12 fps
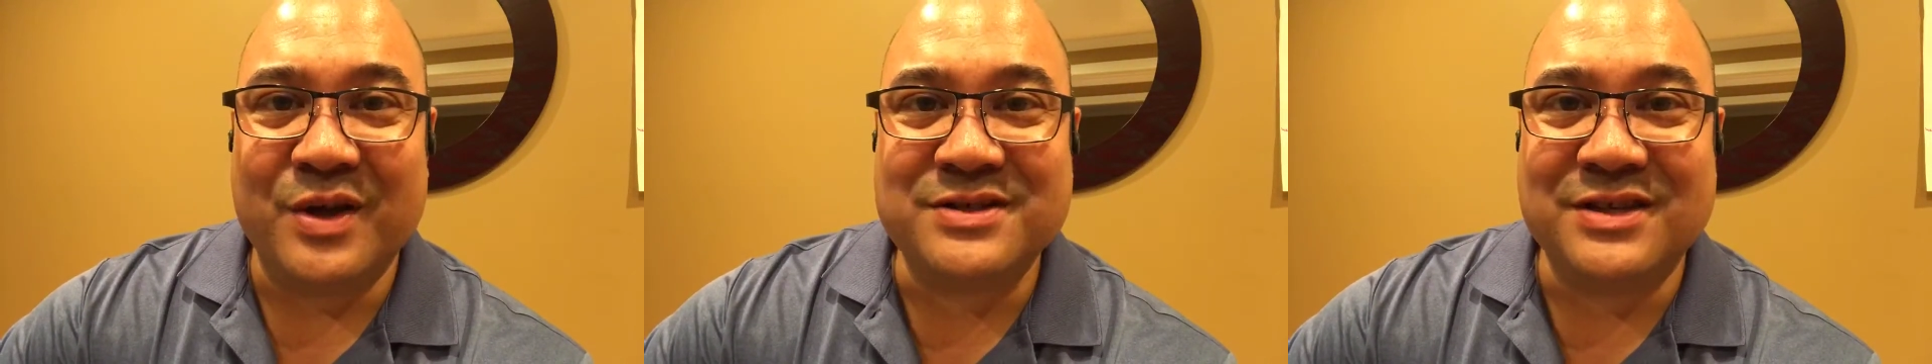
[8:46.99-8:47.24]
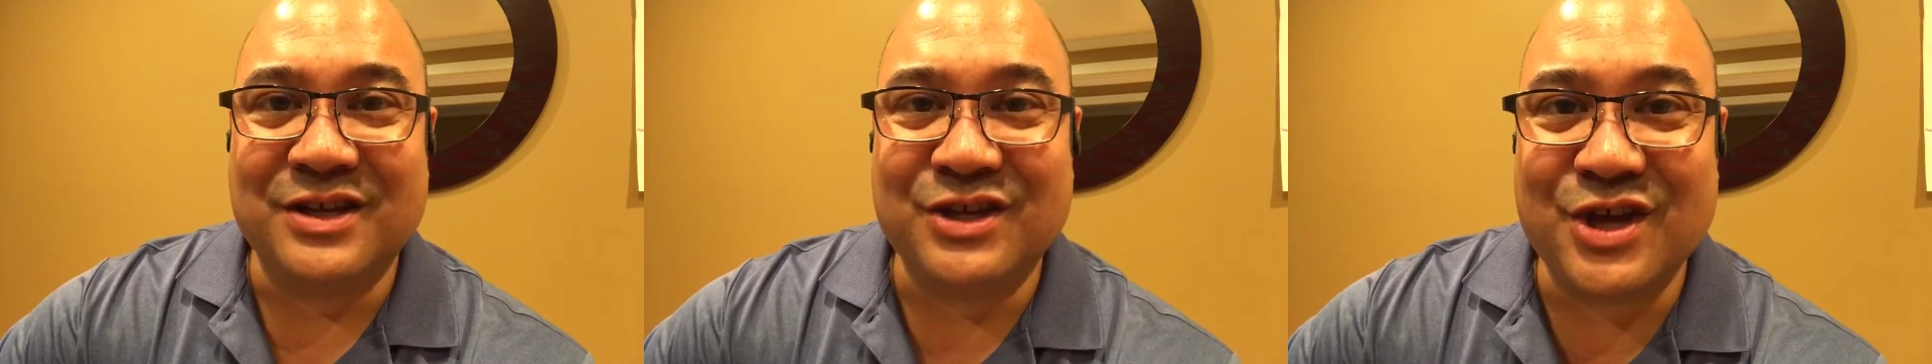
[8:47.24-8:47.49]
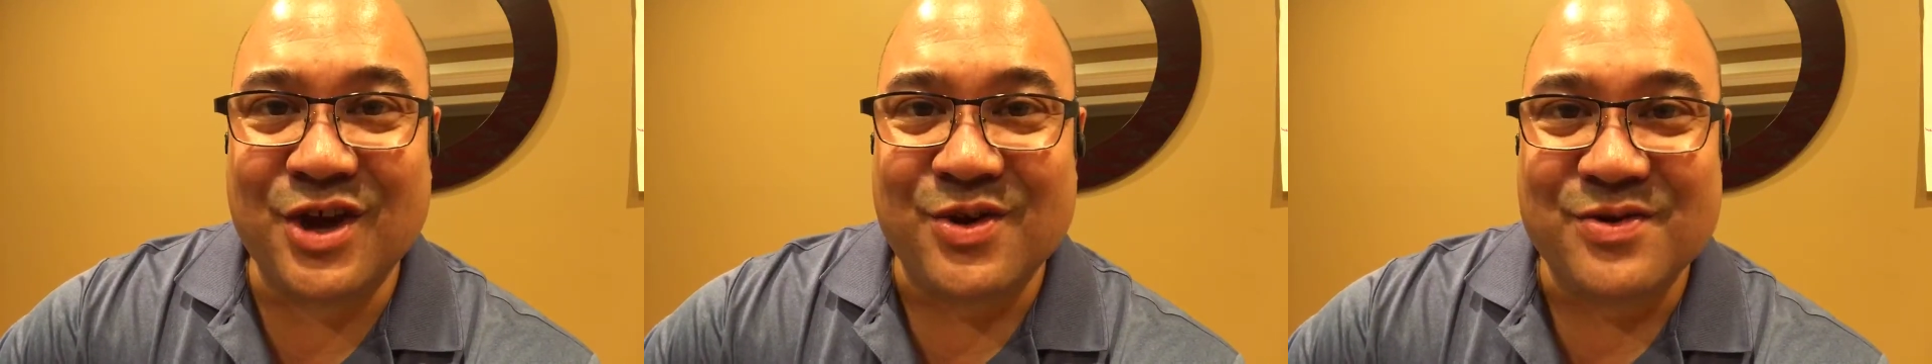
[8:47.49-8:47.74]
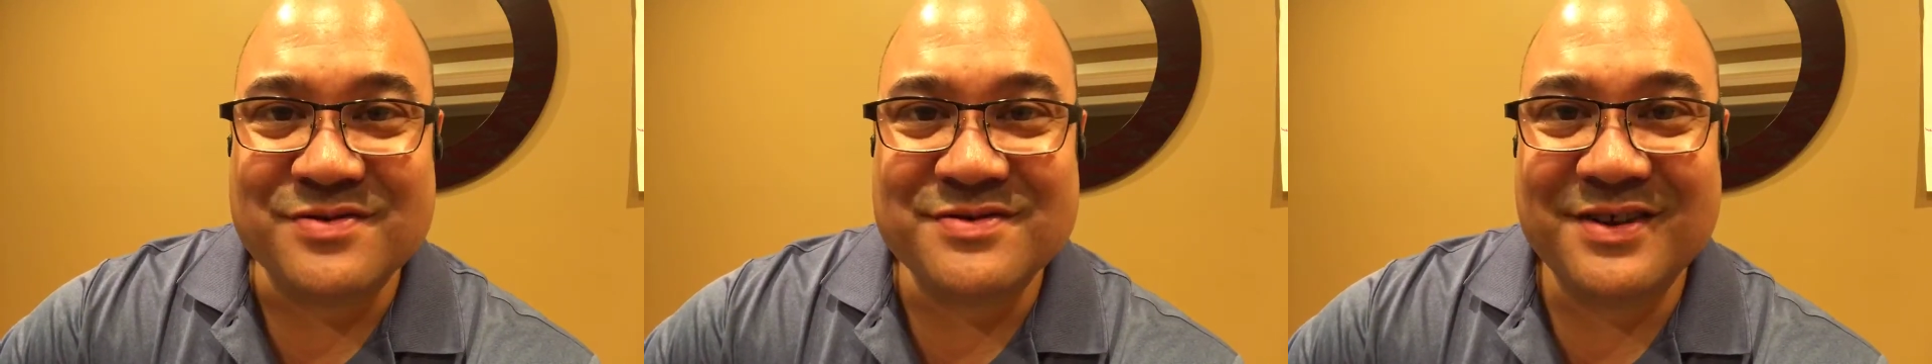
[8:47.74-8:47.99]
I'll see
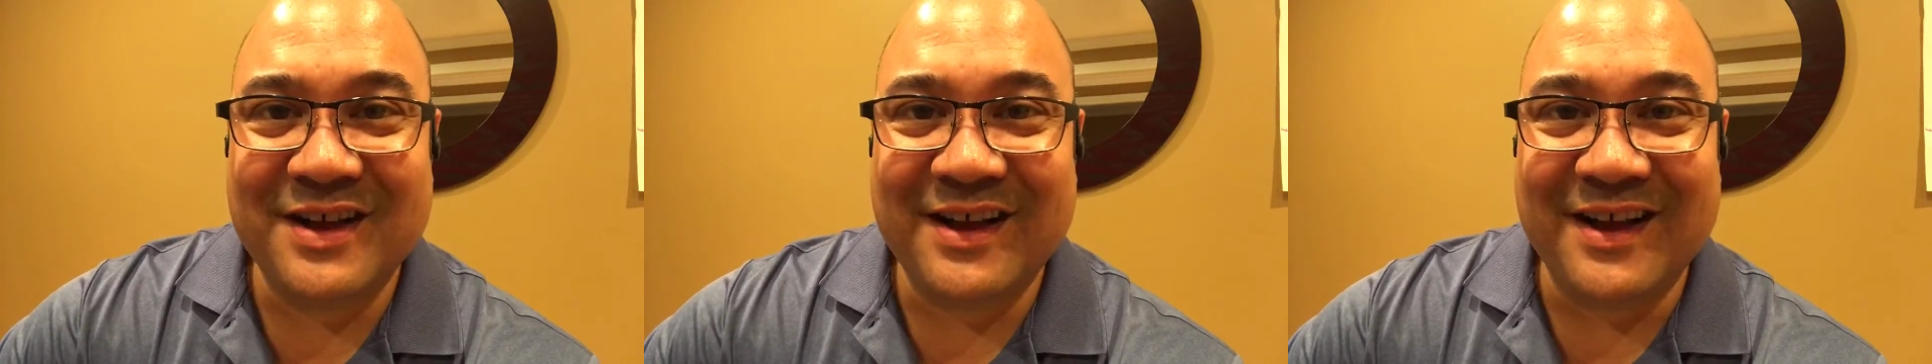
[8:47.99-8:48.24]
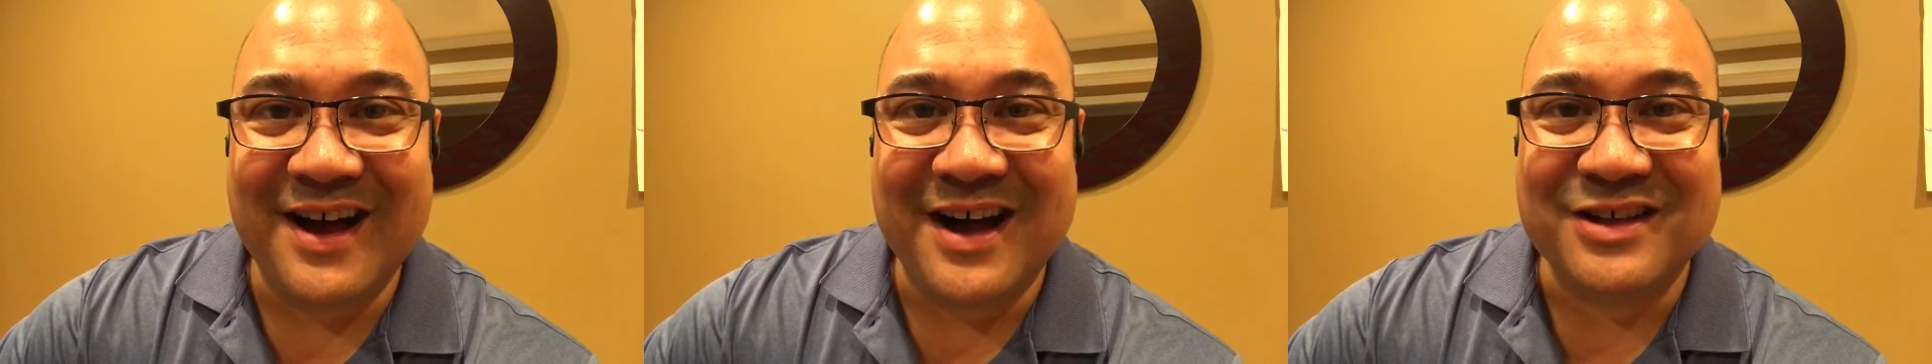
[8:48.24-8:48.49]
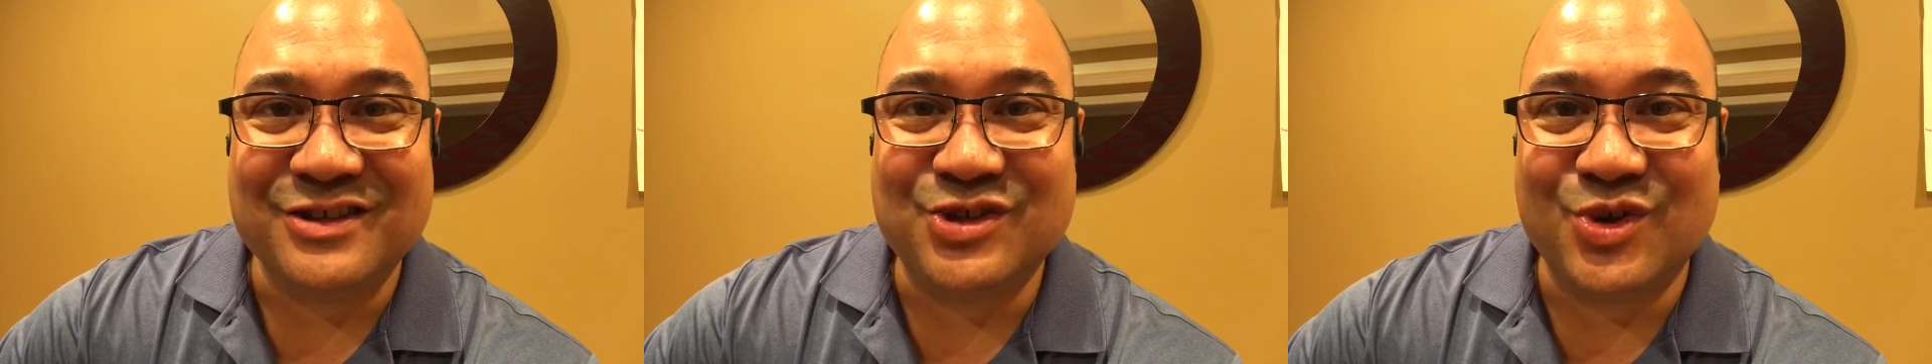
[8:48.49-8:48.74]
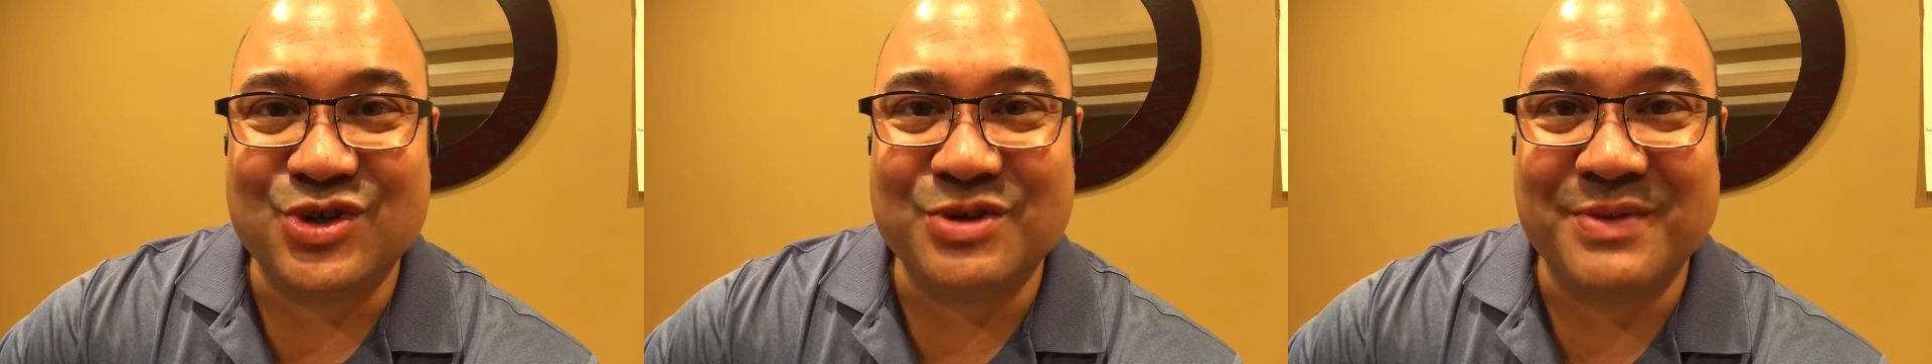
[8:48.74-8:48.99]
you on
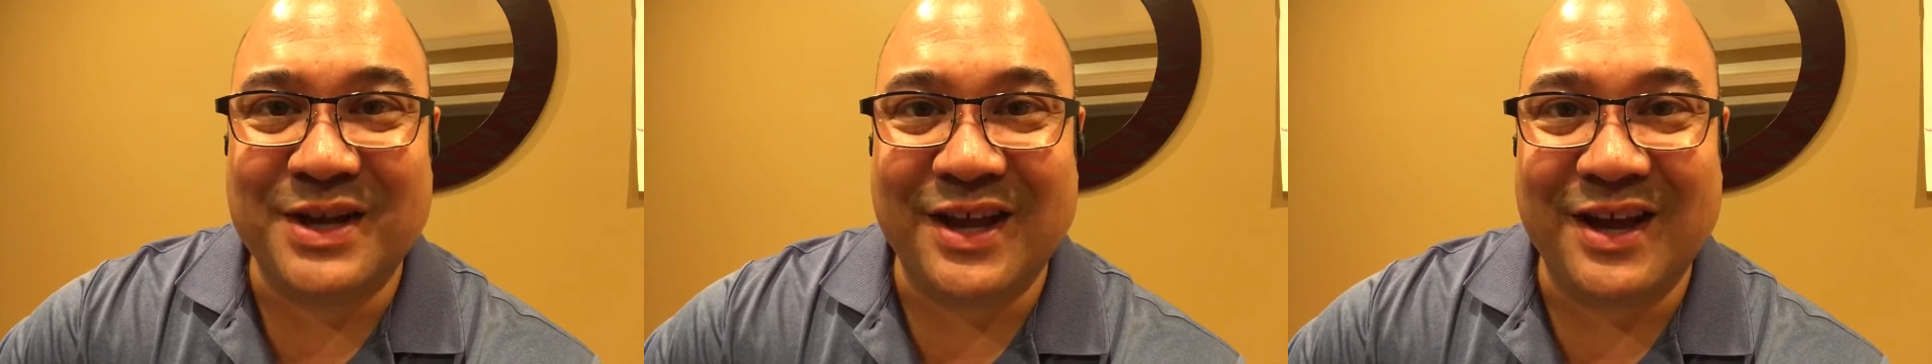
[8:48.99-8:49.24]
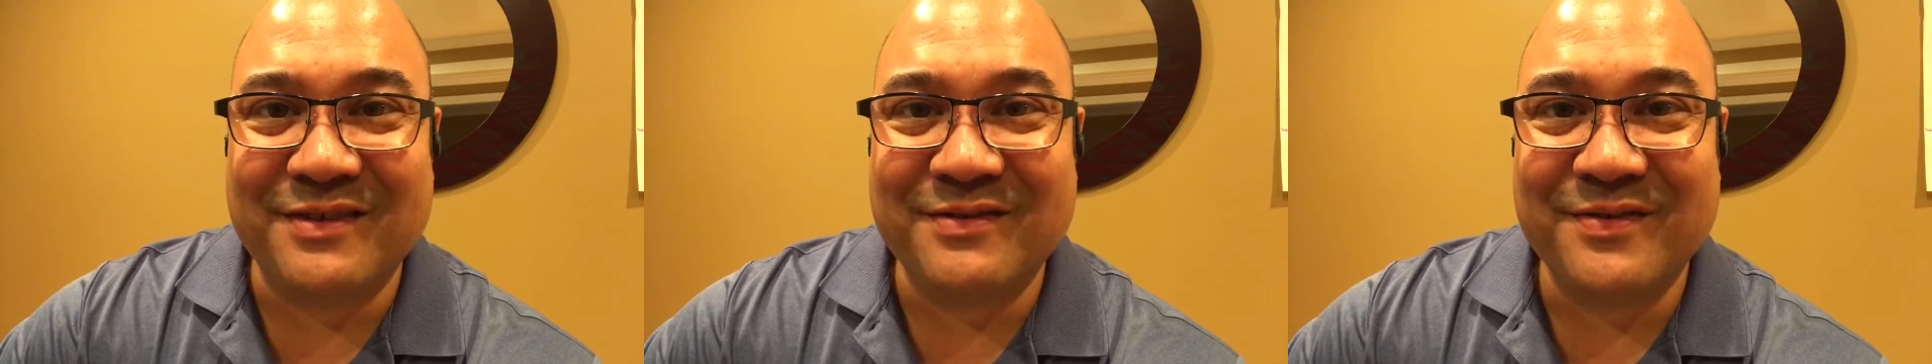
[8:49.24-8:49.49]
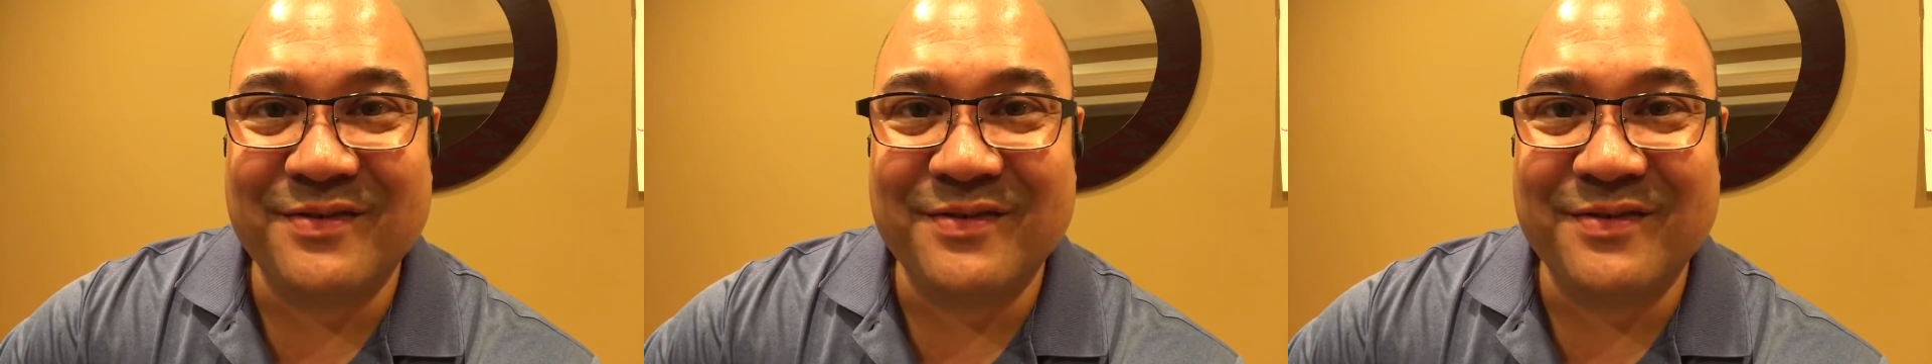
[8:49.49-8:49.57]
social media.